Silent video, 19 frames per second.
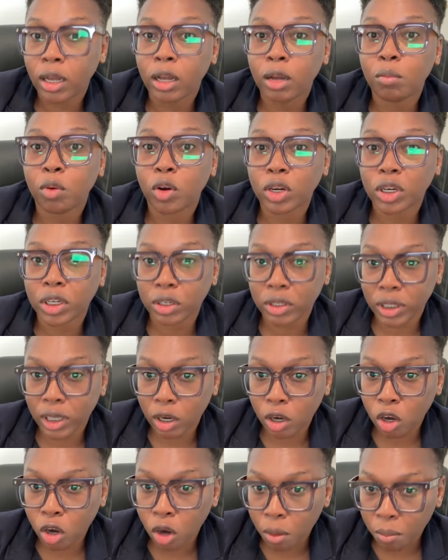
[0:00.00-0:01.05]
but there's a
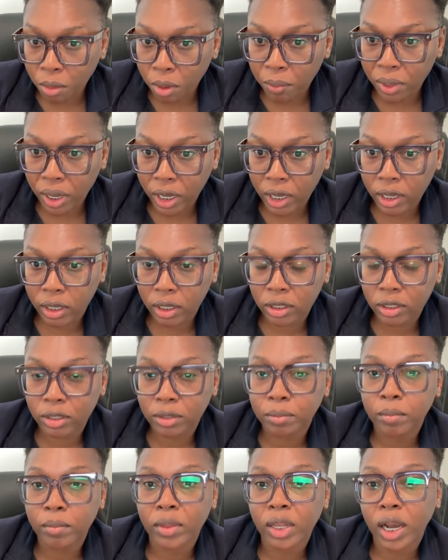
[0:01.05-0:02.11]
combo package
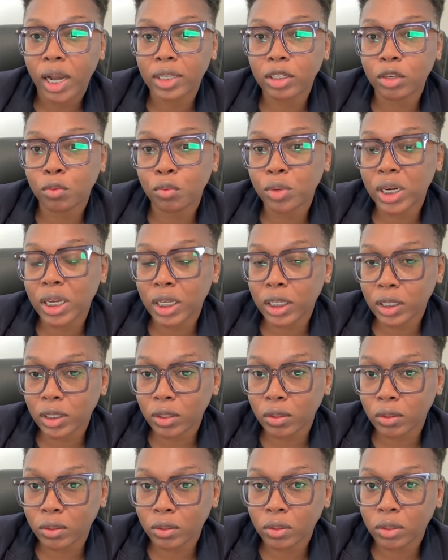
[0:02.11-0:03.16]
as it relates
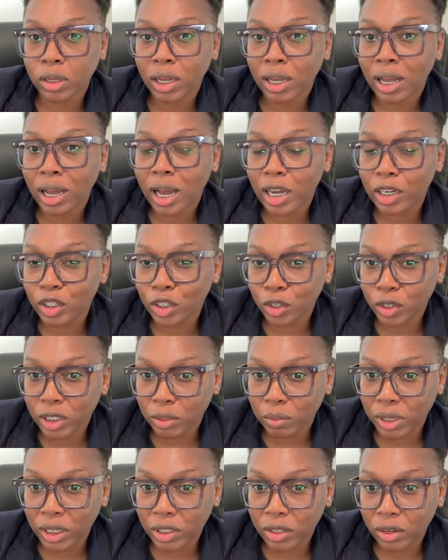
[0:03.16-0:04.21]
to
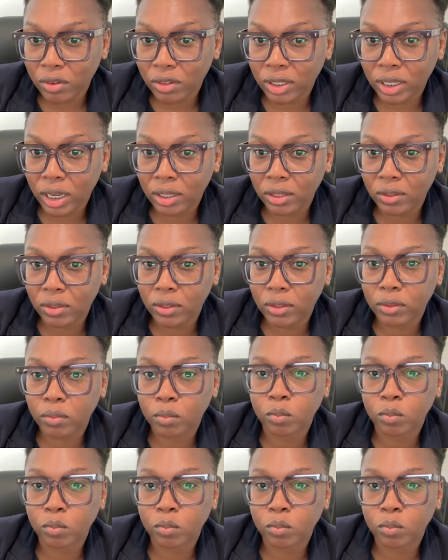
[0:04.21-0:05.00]
adjustment of status.